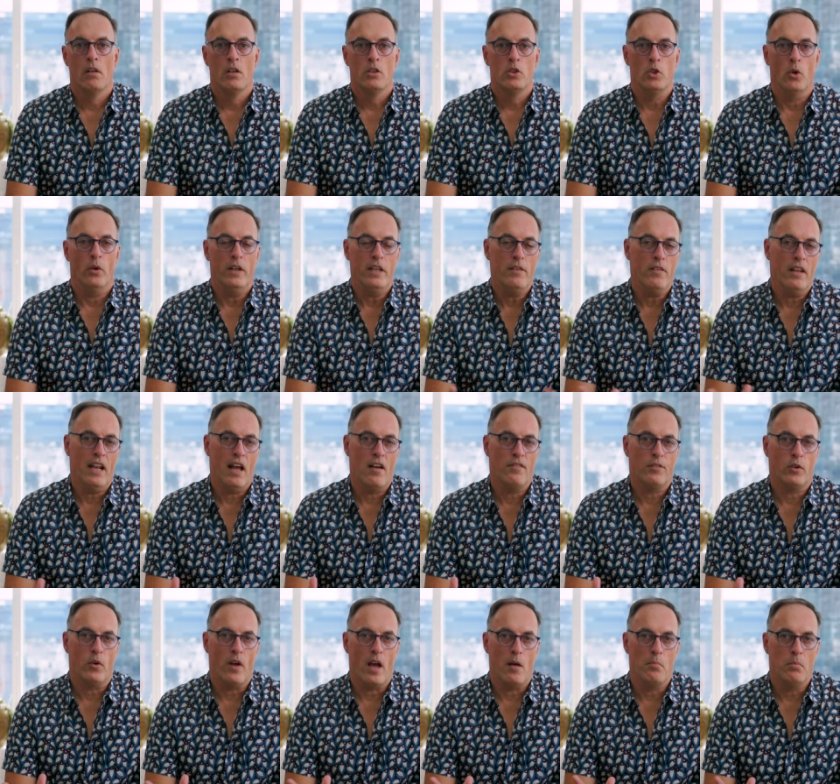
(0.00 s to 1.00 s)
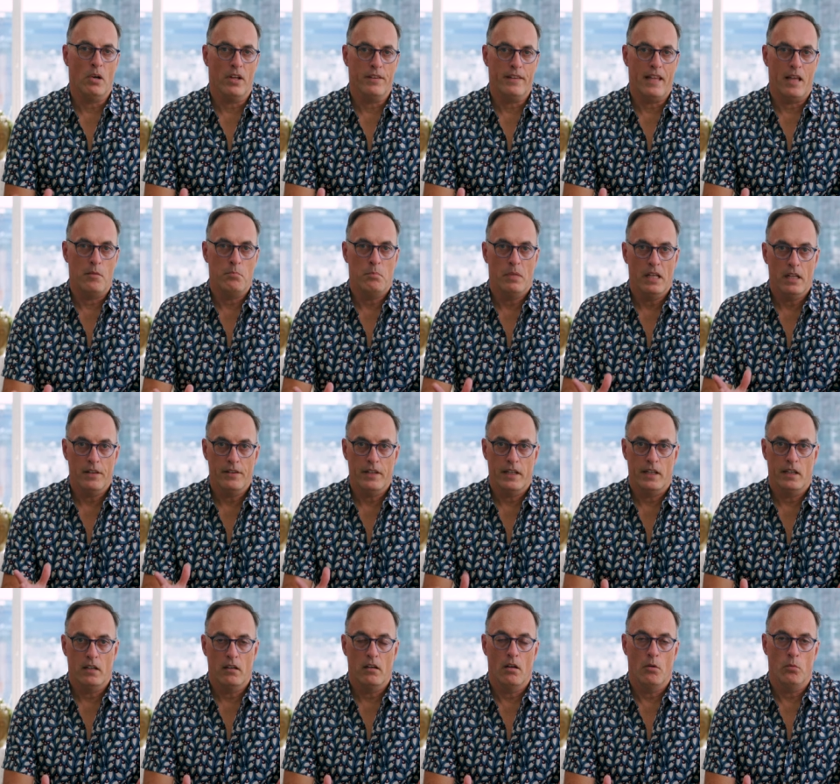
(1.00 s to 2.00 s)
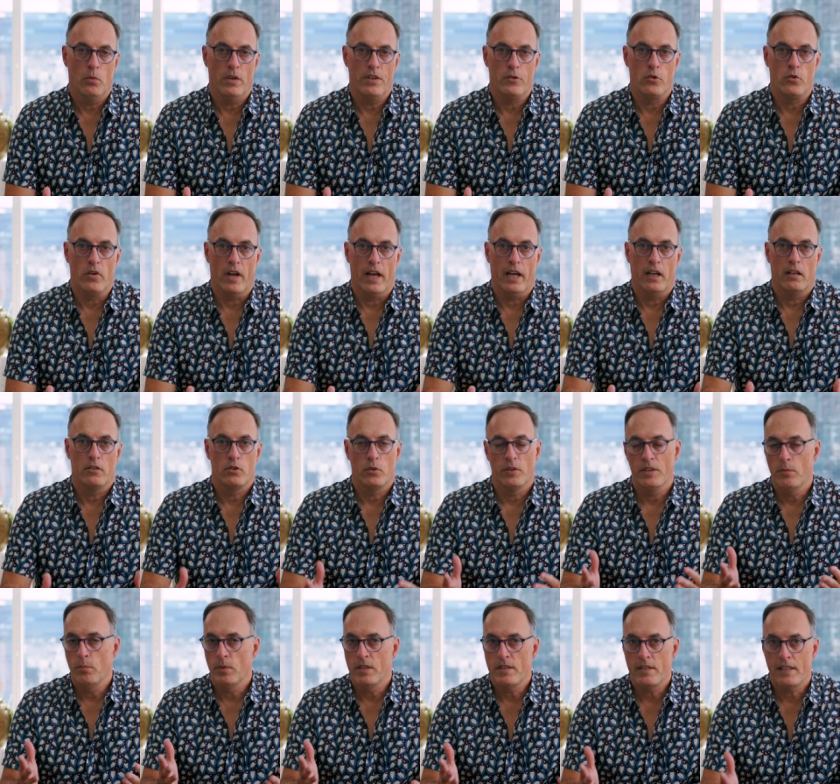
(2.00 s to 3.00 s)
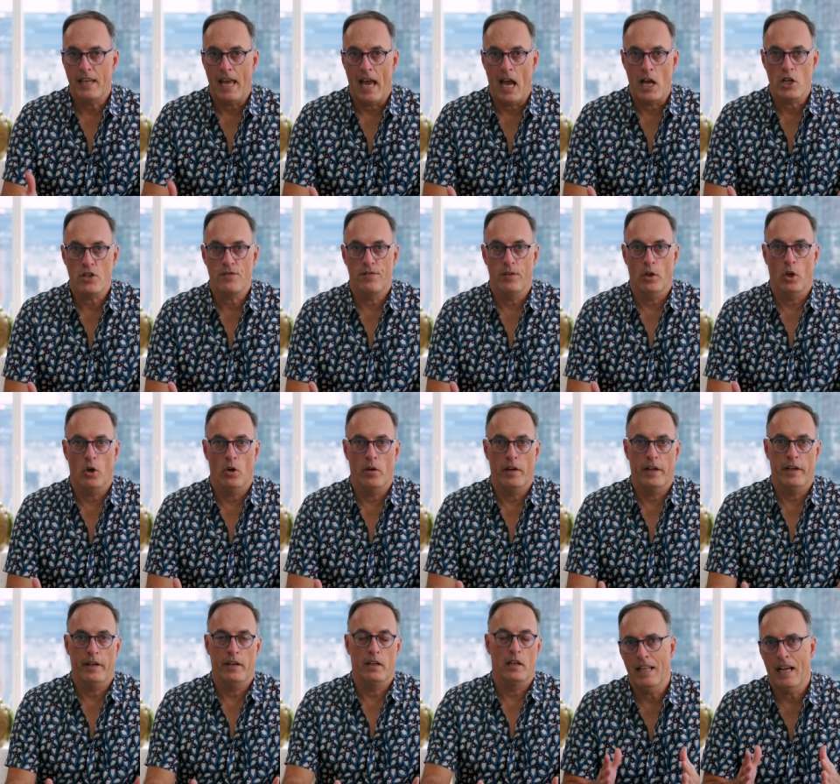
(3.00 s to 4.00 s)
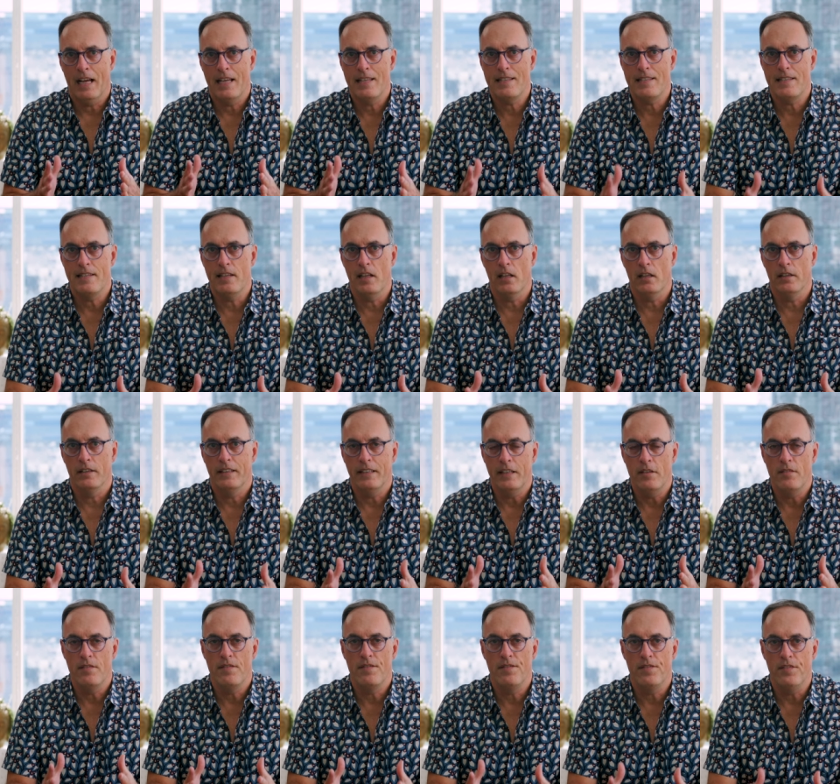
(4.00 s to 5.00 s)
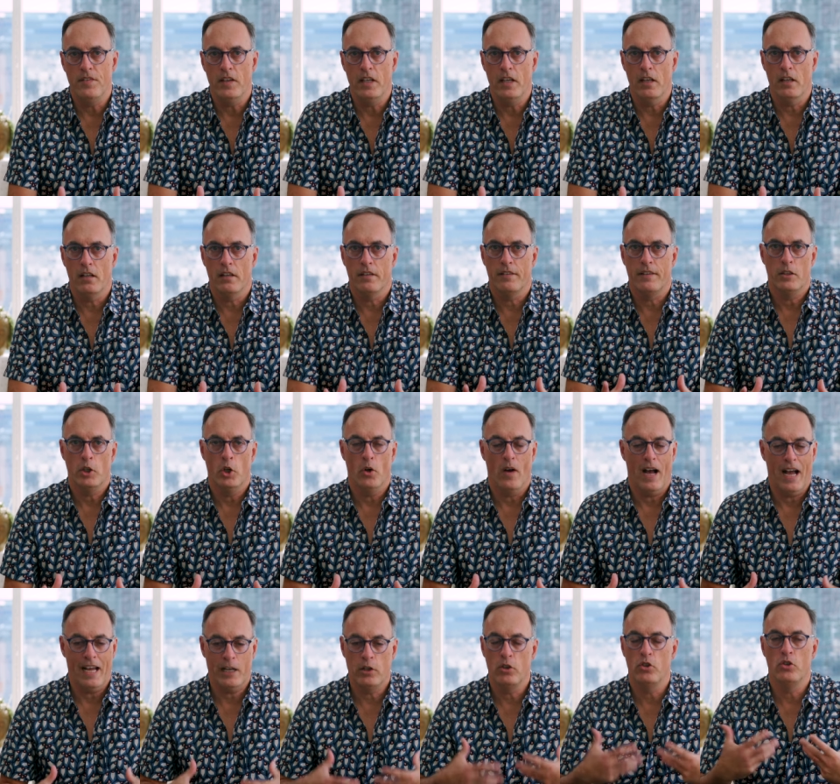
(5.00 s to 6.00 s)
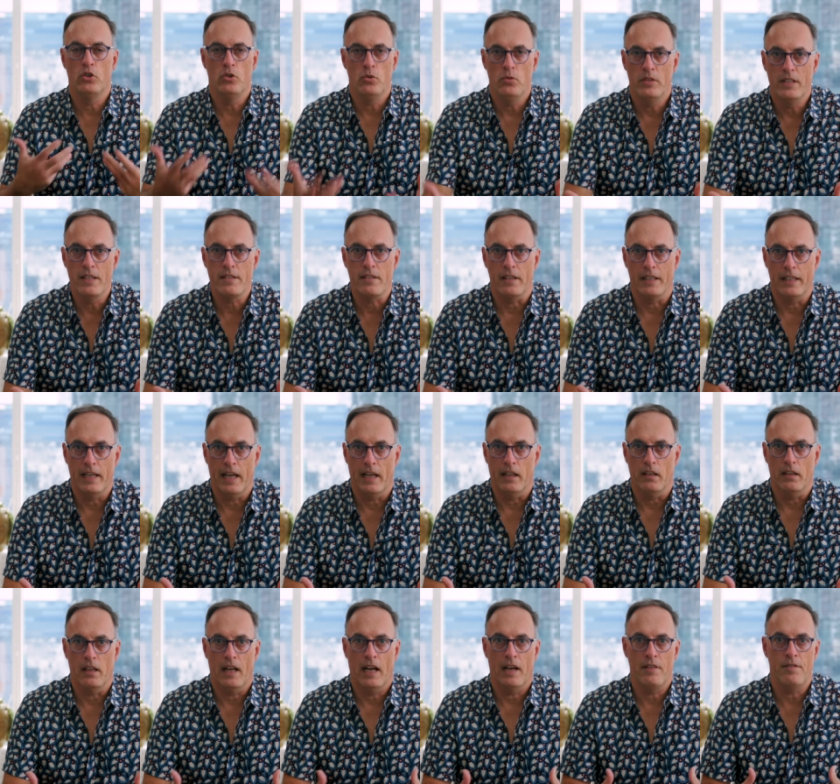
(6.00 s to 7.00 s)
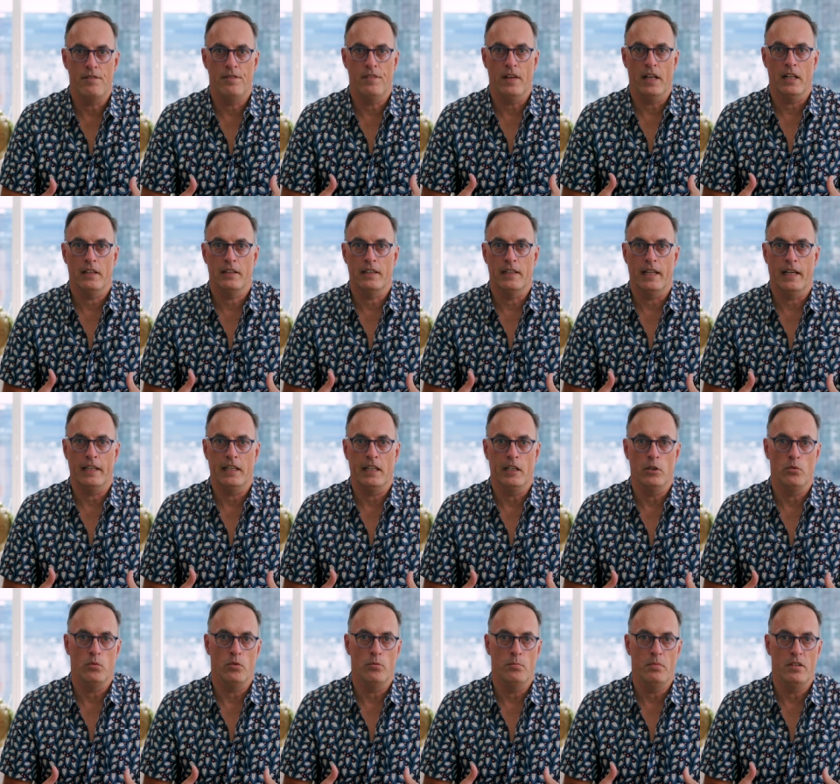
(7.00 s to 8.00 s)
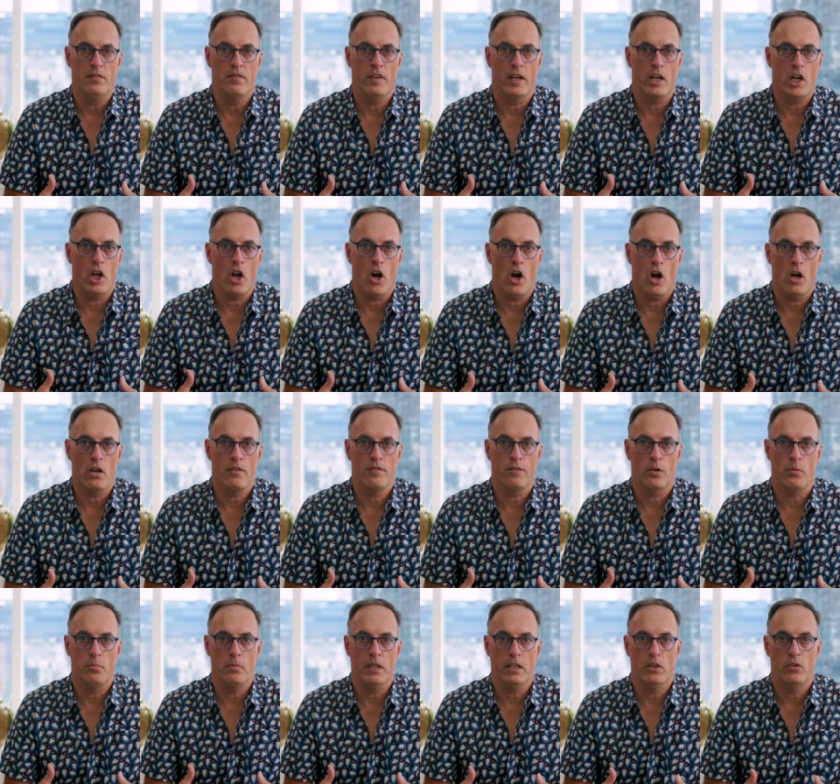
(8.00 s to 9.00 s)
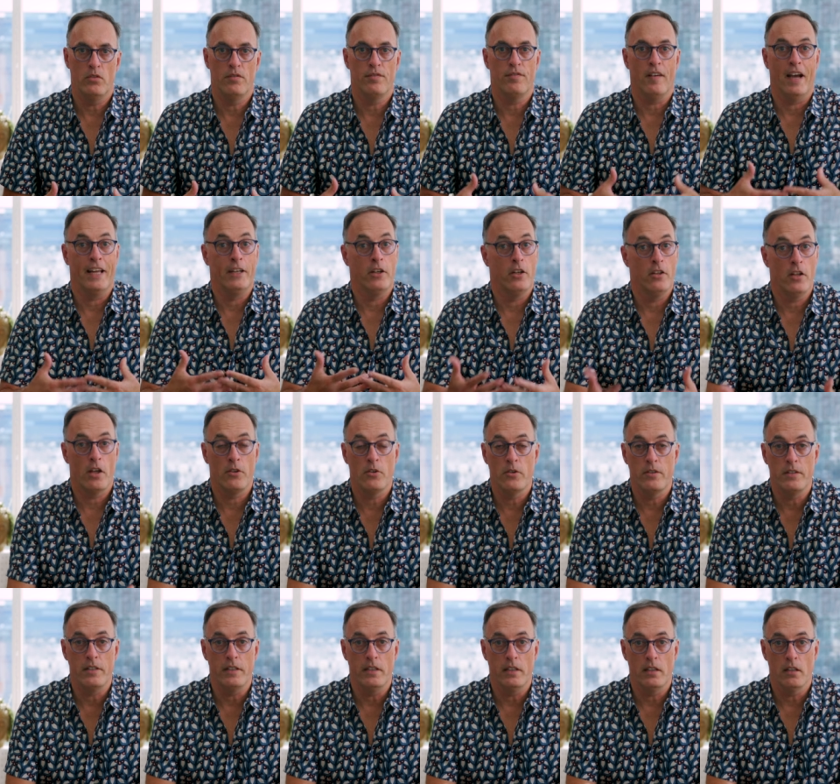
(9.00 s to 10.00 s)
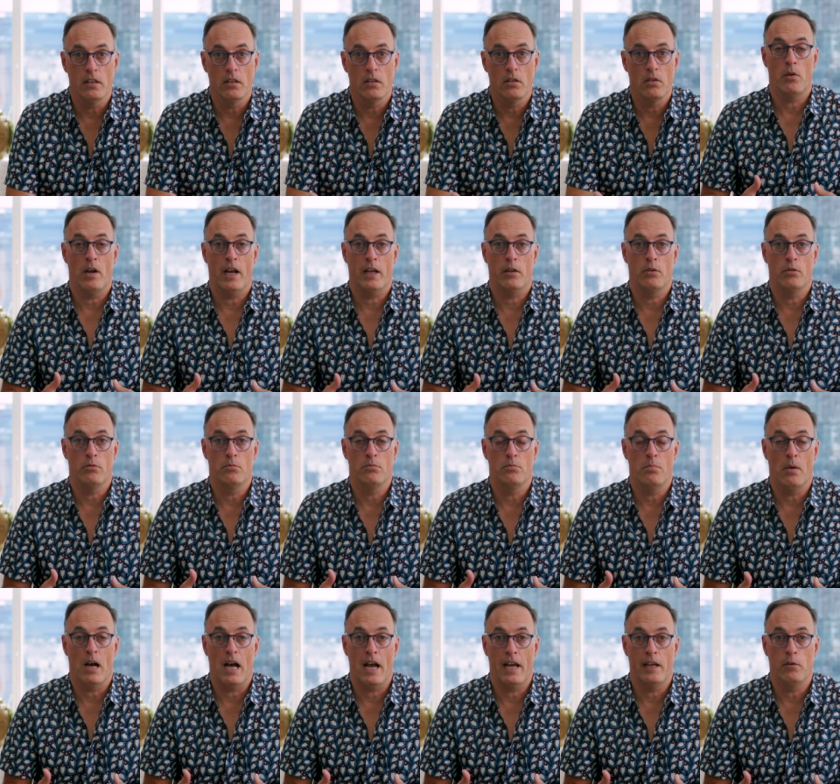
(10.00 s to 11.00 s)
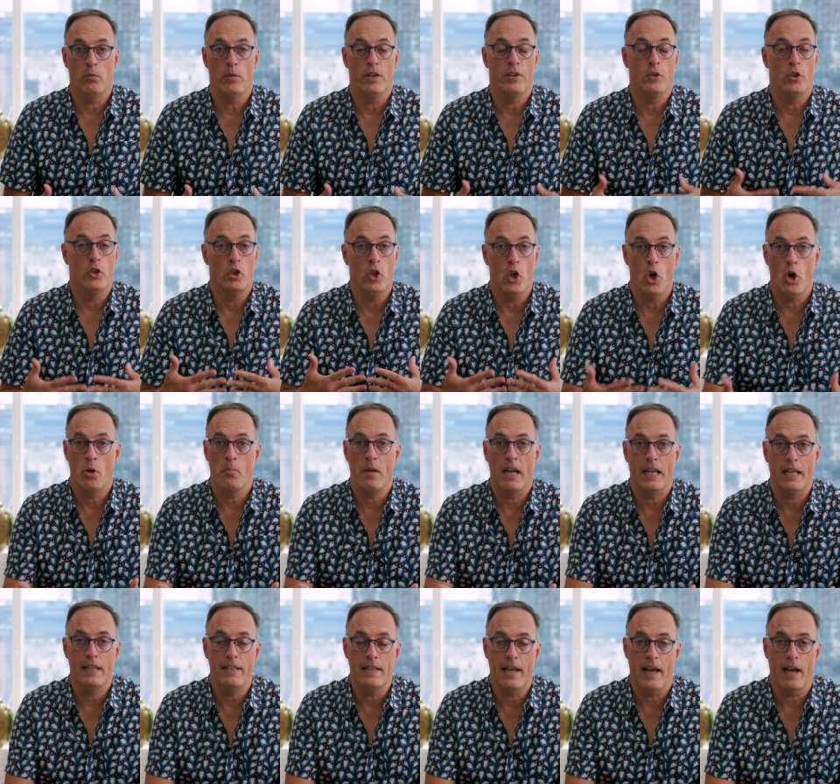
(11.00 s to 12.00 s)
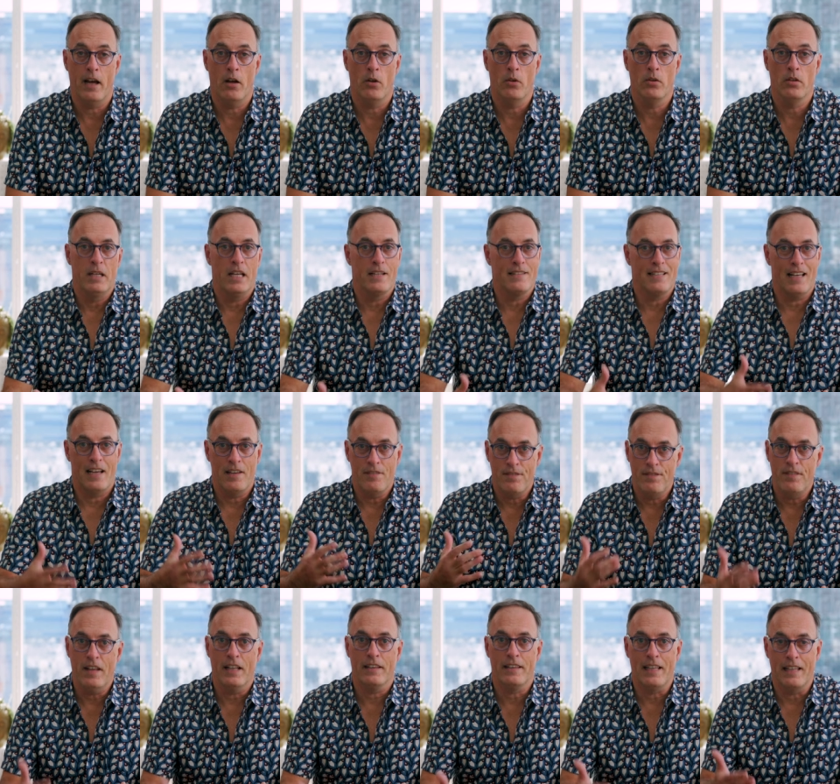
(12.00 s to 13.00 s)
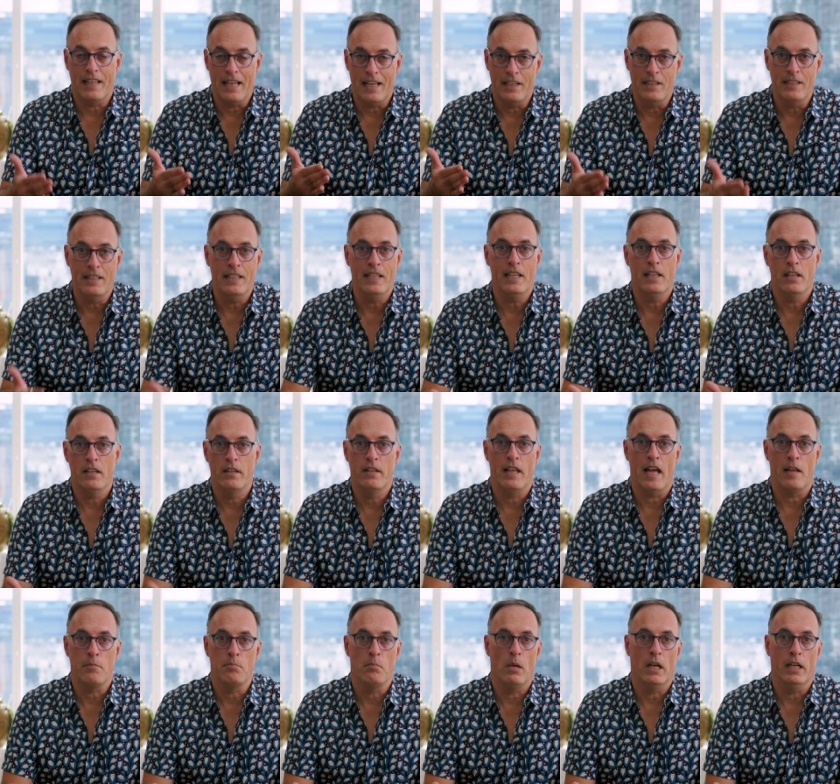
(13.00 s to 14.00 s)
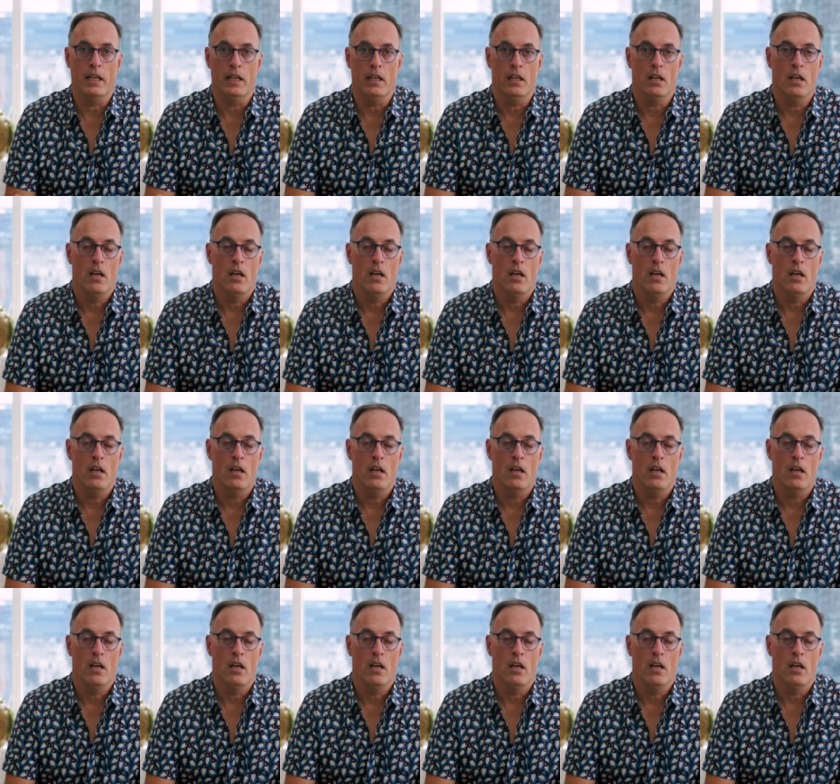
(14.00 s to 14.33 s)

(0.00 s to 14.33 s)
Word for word: So even after I bought that building with Greg, so it was cash flowing, I still didn't feel, you know, I could do this again. I felt like it would be very hard for me to find another deal I could buy with no money down because I felt that I needed that money.